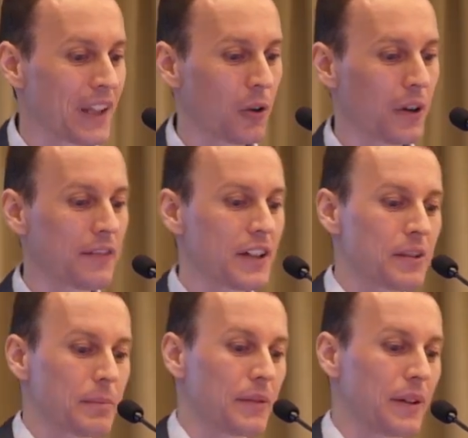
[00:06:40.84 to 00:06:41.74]
on
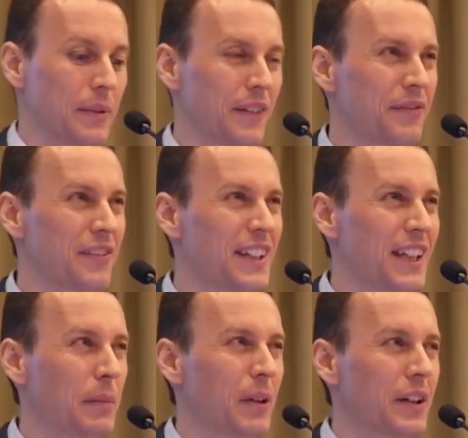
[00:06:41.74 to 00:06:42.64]
average, we have
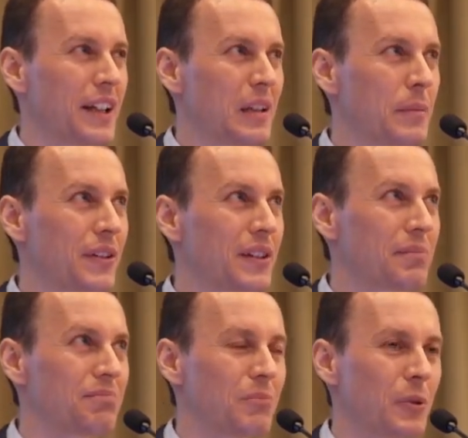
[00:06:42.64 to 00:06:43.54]
sitting about a
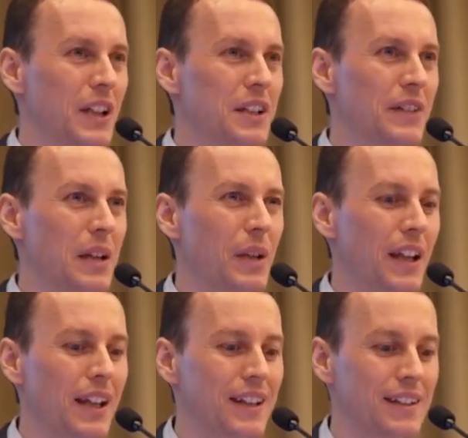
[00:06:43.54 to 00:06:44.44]
database more than 20
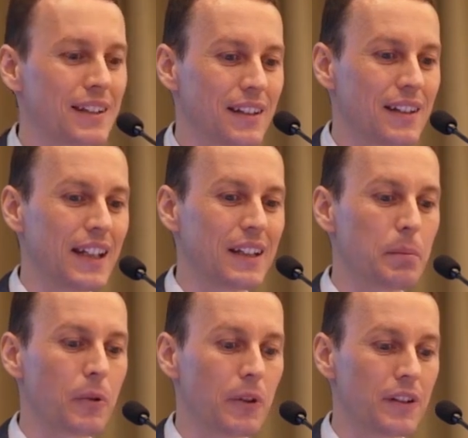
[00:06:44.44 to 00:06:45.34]
million data
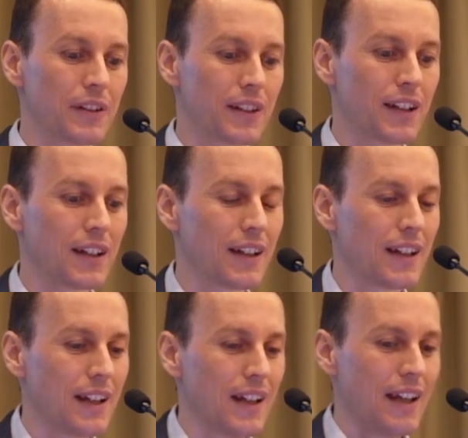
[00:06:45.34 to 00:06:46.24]
points.
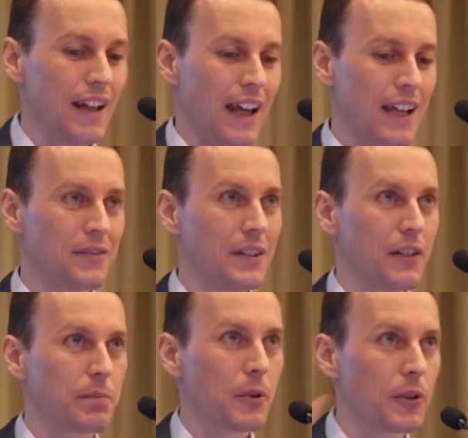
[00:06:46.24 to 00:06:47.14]
And we
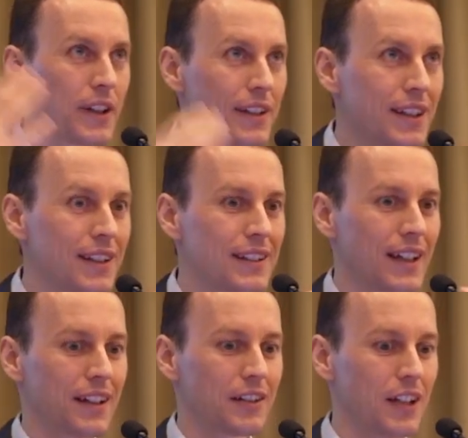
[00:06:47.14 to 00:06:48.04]
have processed it
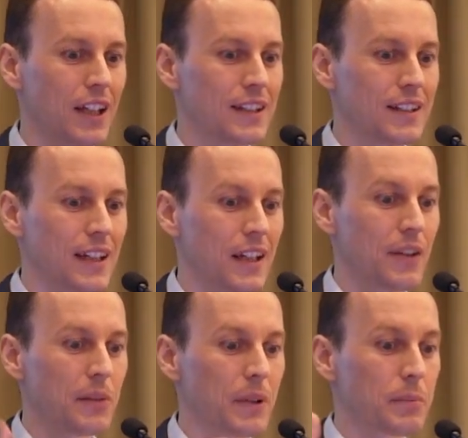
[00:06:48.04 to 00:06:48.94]
and created an
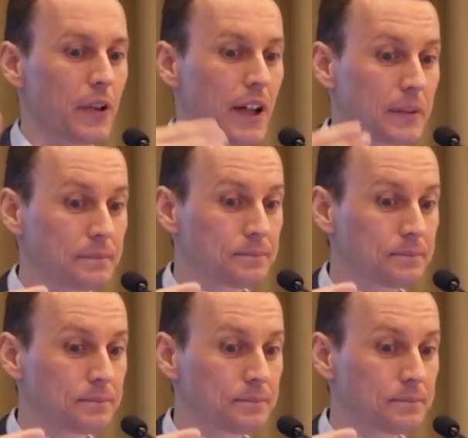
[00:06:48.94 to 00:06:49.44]
investment product